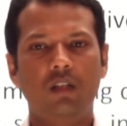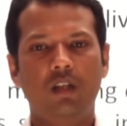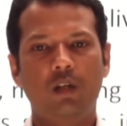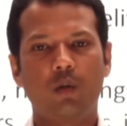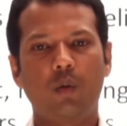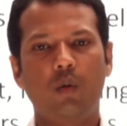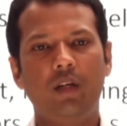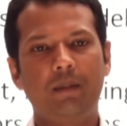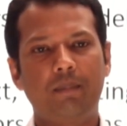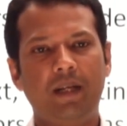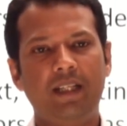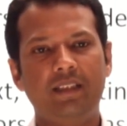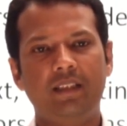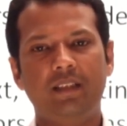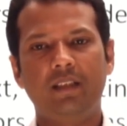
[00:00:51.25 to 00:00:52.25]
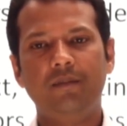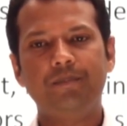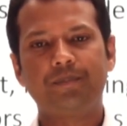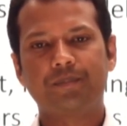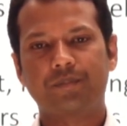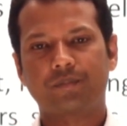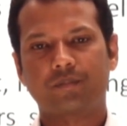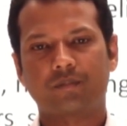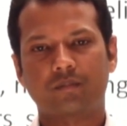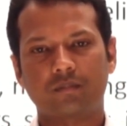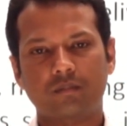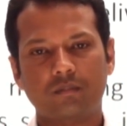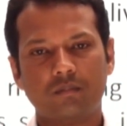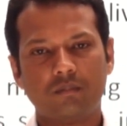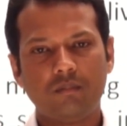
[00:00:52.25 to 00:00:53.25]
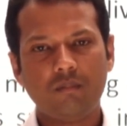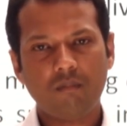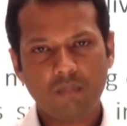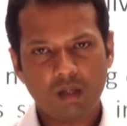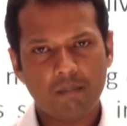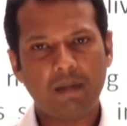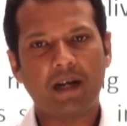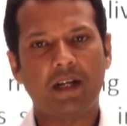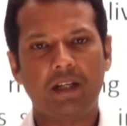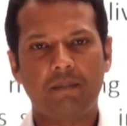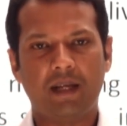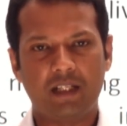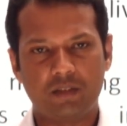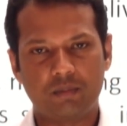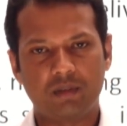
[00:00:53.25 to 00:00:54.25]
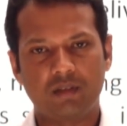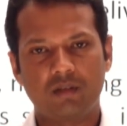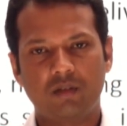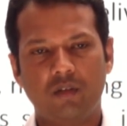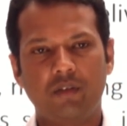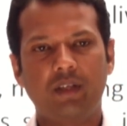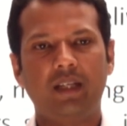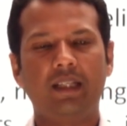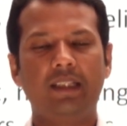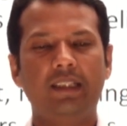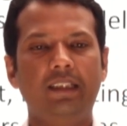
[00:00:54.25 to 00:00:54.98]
role it plays in the marketing management? Okay.